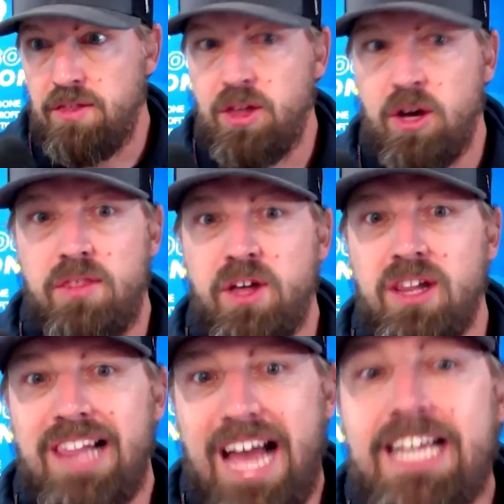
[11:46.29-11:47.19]
The
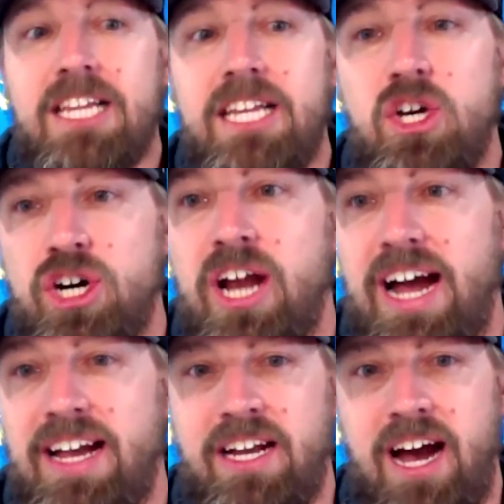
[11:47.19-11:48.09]
likelihood
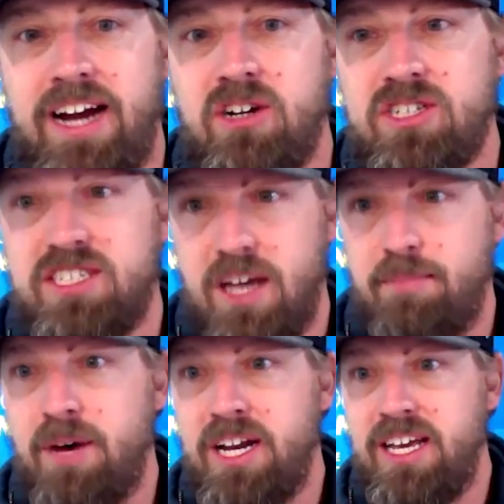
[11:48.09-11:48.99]
I can hire
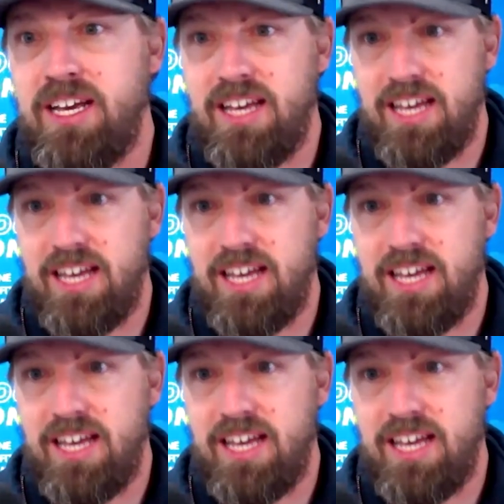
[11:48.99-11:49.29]
somebody